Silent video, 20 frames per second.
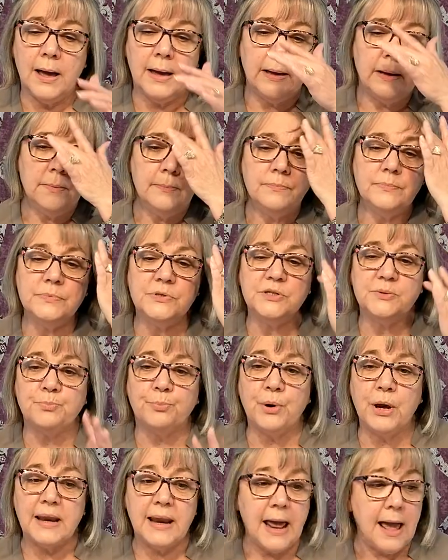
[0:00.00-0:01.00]
spread
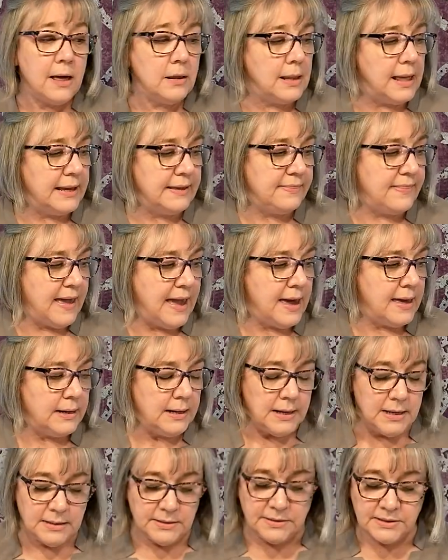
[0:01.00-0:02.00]
out like that,
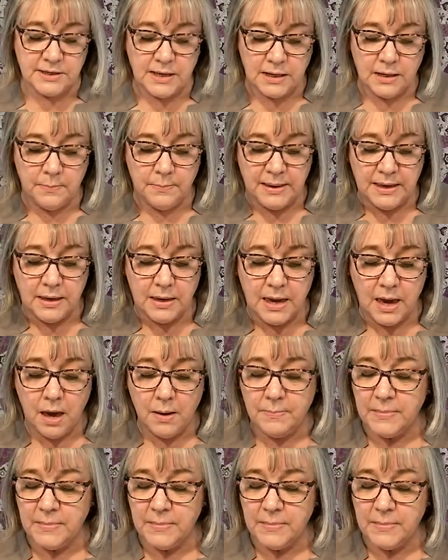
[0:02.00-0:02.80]
it's going to be gummy,